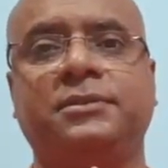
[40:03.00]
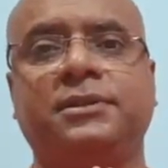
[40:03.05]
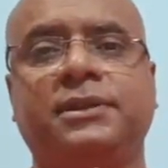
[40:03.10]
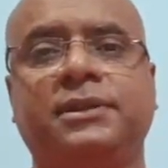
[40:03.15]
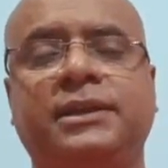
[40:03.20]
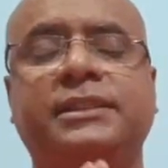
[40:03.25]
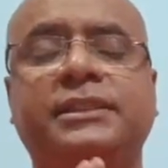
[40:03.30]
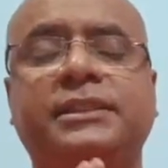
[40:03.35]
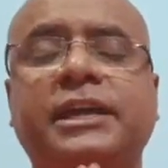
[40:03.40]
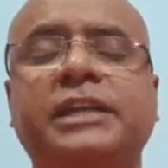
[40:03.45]

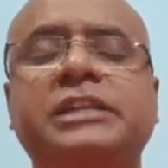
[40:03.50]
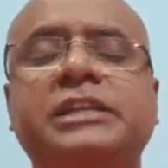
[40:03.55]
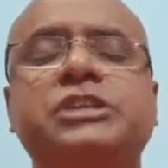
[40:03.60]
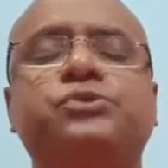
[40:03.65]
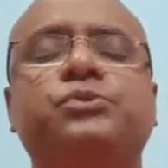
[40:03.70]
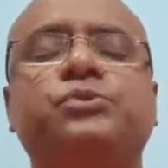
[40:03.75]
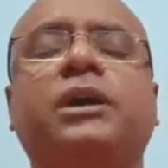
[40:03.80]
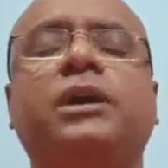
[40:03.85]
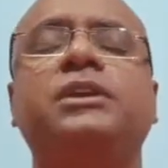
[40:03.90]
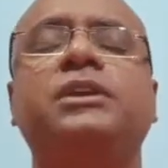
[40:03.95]
And that is
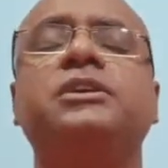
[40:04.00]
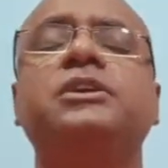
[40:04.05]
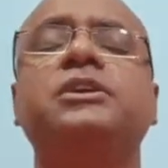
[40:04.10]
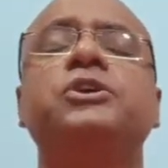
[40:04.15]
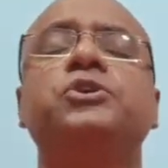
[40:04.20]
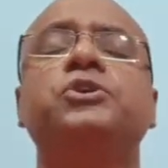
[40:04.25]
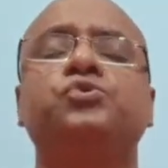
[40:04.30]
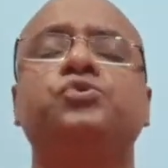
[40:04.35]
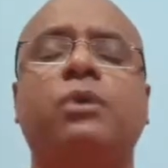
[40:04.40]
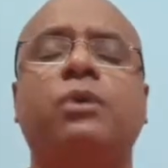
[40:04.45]
why
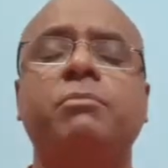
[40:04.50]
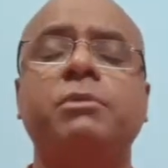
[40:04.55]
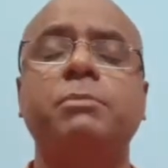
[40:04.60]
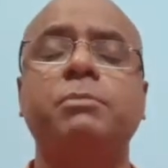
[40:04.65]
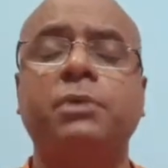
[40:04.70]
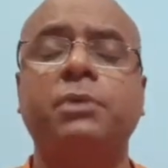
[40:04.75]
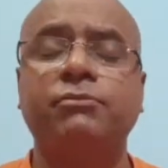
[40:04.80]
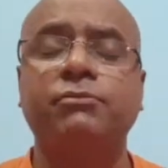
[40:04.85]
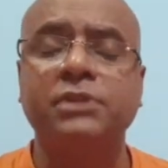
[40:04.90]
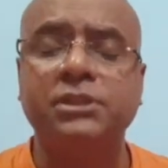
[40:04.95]
Swami
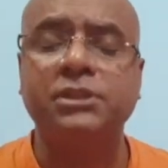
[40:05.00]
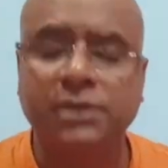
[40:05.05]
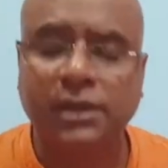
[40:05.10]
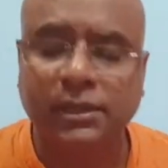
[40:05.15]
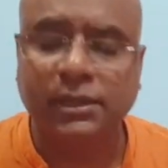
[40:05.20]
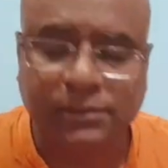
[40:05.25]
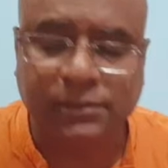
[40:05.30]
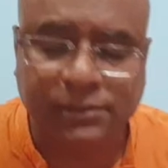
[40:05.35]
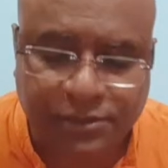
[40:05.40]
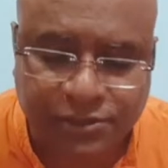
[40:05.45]

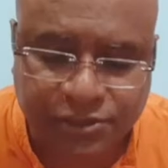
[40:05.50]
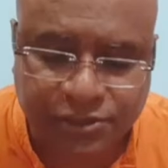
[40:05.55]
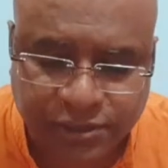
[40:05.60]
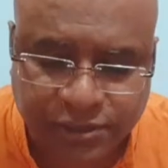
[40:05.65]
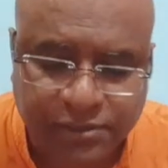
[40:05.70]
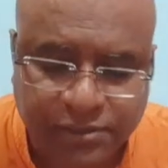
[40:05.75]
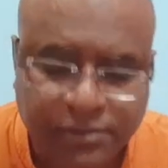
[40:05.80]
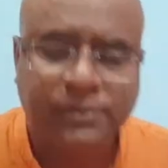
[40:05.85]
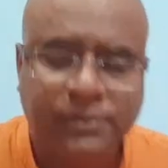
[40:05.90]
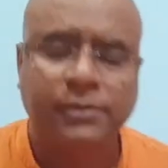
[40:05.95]
Pavitrananda
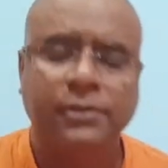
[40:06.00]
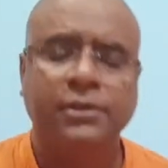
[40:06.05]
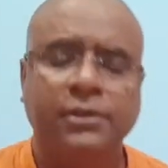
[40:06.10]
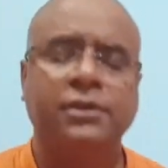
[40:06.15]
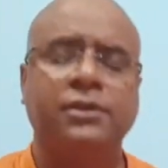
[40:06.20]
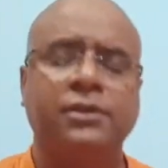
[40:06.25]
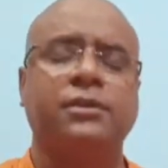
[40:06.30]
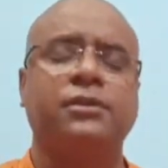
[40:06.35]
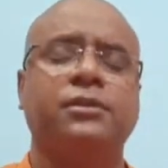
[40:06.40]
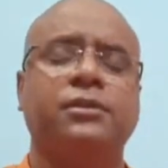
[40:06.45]
ji,
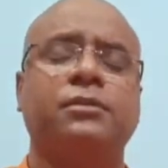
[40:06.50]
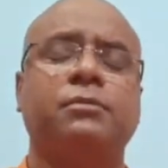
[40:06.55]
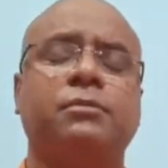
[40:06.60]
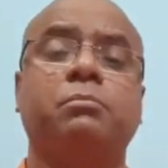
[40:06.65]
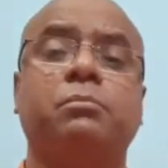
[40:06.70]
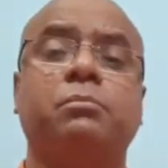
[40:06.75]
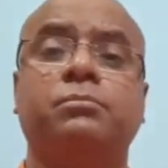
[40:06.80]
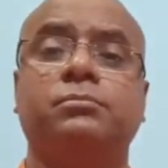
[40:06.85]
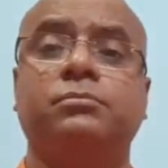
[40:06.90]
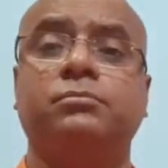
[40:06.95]

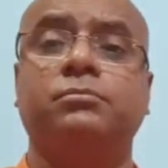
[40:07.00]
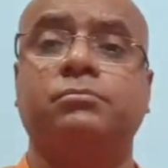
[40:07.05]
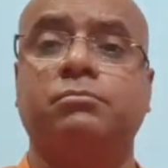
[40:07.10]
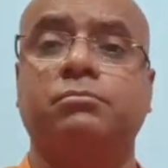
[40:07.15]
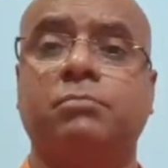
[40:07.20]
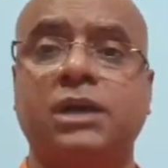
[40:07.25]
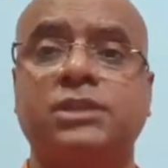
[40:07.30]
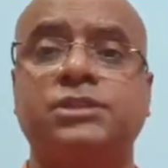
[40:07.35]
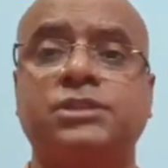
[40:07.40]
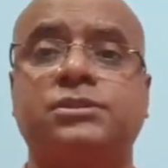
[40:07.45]

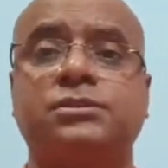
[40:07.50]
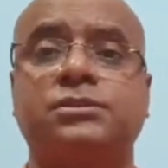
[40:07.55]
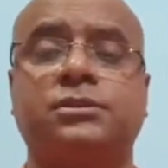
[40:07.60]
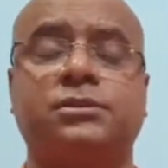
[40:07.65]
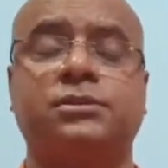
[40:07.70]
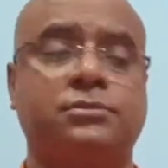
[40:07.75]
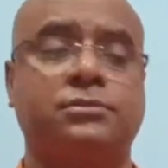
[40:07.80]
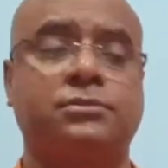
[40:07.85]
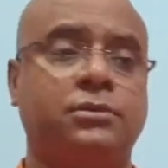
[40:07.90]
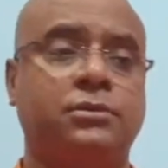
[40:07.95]

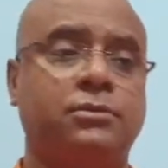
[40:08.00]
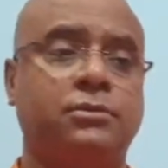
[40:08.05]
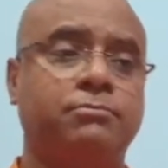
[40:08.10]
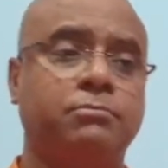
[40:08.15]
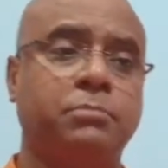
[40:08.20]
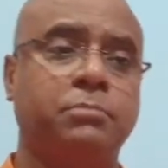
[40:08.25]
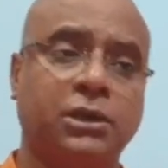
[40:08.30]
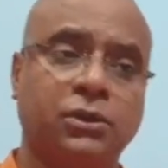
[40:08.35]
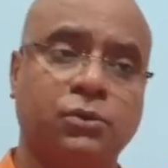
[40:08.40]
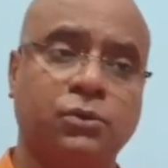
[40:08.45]
master of
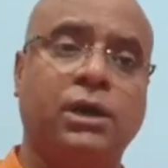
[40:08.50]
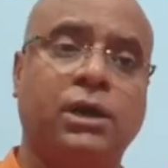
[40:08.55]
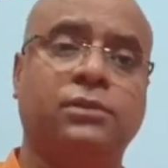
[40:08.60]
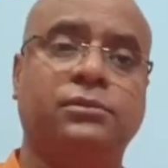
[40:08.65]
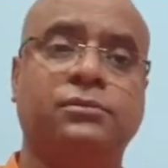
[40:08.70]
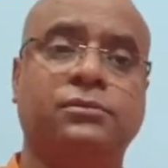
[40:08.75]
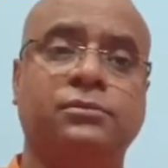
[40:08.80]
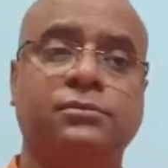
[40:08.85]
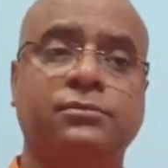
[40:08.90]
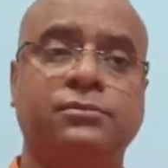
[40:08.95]

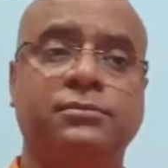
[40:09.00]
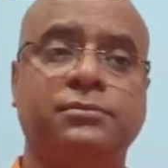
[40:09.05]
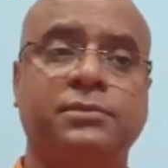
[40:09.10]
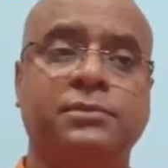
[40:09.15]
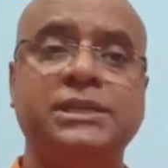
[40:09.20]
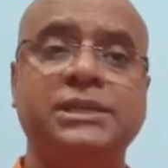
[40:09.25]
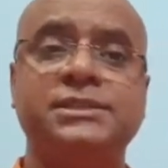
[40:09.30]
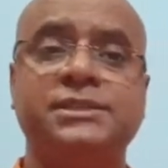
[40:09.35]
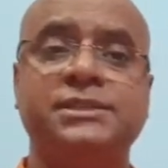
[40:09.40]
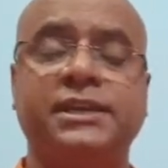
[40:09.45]
Bhagavan,
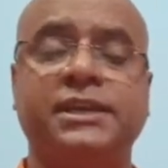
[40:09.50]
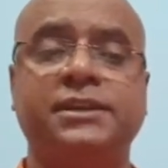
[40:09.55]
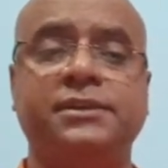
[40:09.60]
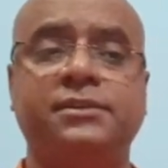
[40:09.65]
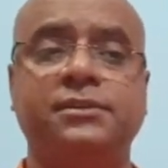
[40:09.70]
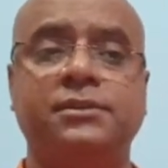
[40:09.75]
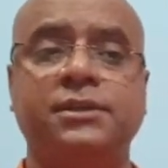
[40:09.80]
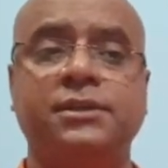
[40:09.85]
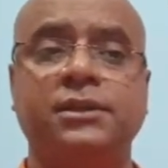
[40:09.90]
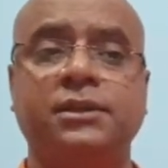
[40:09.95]
he
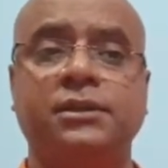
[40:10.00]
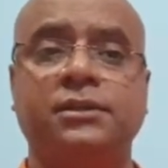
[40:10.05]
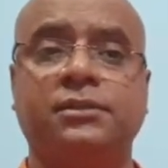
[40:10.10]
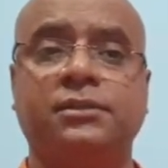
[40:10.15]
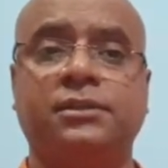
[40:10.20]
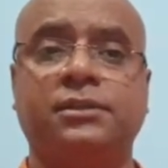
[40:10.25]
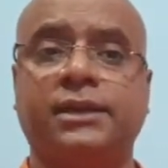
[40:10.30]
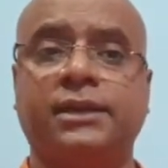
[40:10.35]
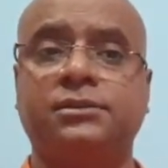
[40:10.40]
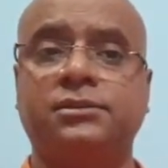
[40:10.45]
said
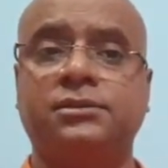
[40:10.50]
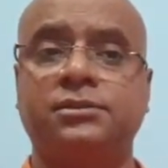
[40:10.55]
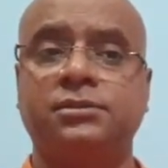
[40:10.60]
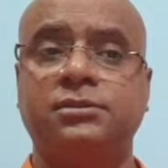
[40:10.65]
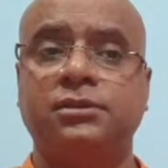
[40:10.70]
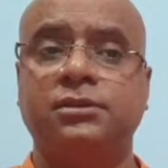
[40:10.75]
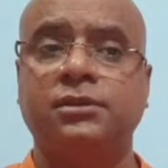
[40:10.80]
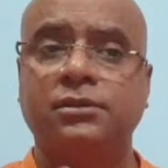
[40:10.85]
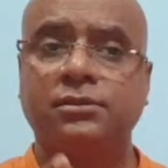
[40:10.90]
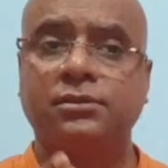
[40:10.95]
that
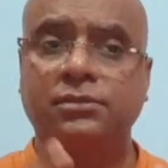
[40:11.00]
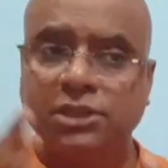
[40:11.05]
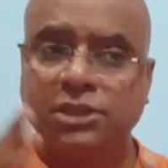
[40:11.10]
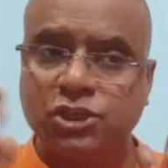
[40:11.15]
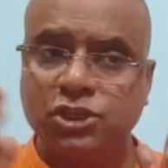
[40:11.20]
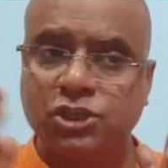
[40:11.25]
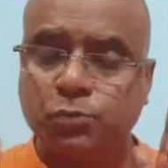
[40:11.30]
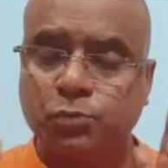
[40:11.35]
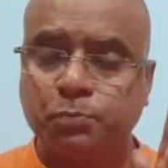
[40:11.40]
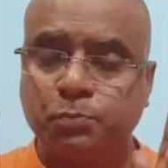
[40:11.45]

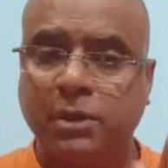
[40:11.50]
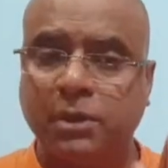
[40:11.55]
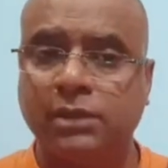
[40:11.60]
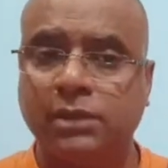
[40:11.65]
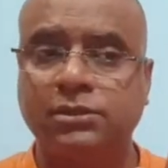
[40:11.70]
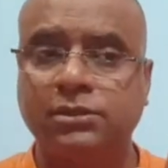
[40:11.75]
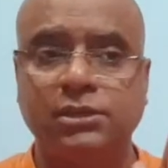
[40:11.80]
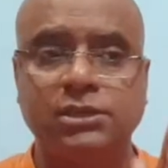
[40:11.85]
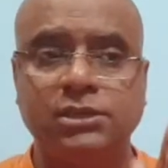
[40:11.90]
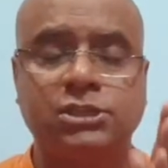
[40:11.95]
this path
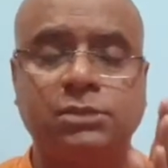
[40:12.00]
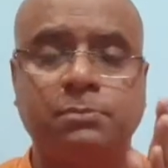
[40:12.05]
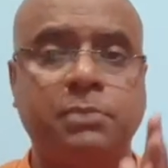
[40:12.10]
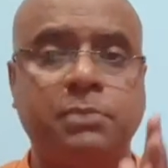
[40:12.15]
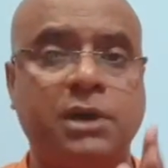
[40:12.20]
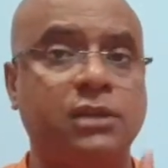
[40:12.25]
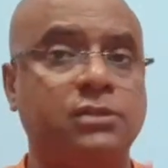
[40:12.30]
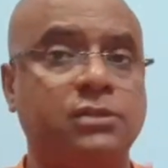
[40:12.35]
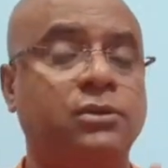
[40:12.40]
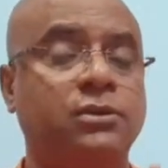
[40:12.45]
is the
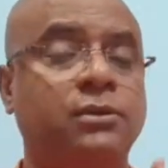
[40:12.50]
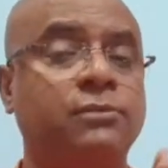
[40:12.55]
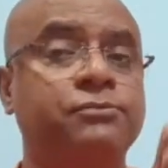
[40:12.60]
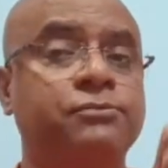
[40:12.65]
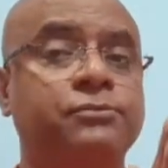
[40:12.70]
path of